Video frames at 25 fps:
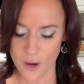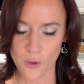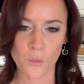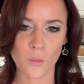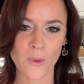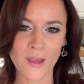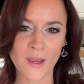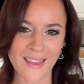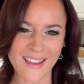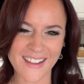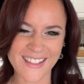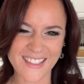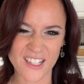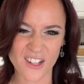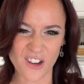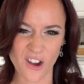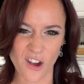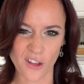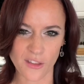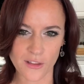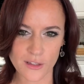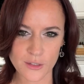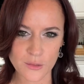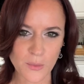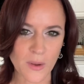We like to call
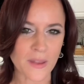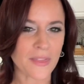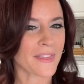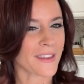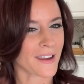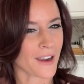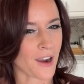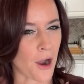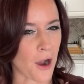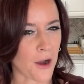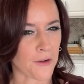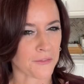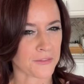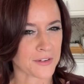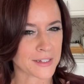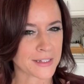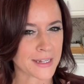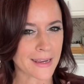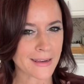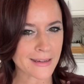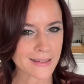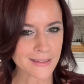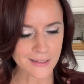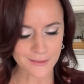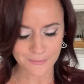this one the coffee
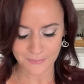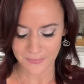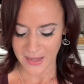date.